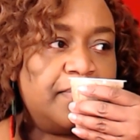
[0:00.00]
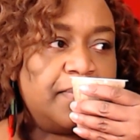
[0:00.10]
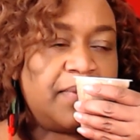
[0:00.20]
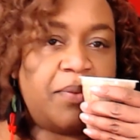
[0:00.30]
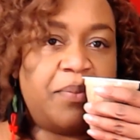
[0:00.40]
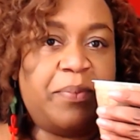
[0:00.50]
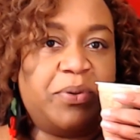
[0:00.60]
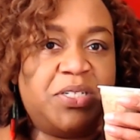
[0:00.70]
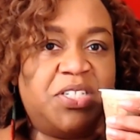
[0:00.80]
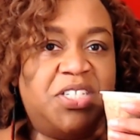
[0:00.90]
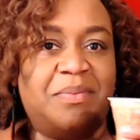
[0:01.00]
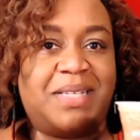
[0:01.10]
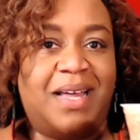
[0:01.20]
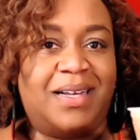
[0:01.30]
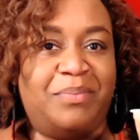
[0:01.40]
the maple just jumps
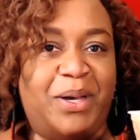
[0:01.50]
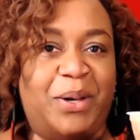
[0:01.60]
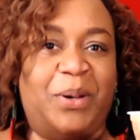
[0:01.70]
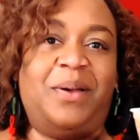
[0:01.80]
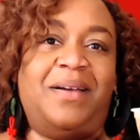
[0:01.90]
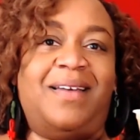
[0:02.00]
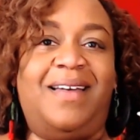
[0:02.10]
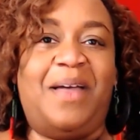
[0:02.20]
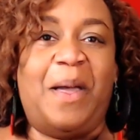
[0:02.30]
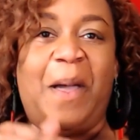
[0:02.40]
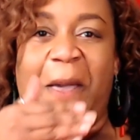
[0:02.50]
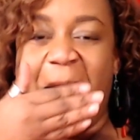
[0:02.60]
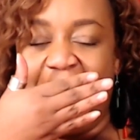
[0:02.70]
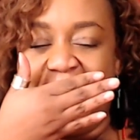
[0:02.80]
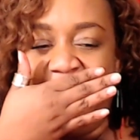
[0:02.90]
out the bowl.
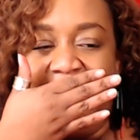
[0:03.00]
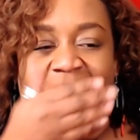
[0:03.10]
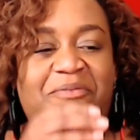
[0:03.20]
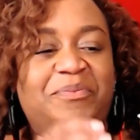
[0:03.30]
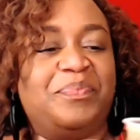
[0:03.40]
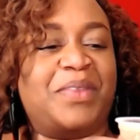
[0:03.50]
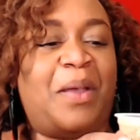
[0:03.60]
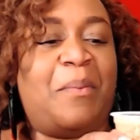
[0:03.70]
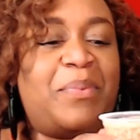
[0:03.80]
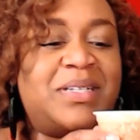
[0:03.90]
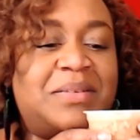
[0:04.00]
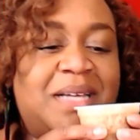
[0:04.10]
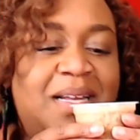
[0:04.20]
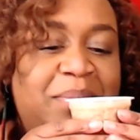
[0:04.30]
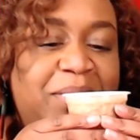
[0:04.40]
Good grief. The maple jumps
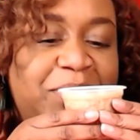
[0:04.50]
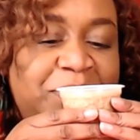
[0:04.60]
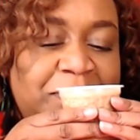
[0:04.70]
out the bowl.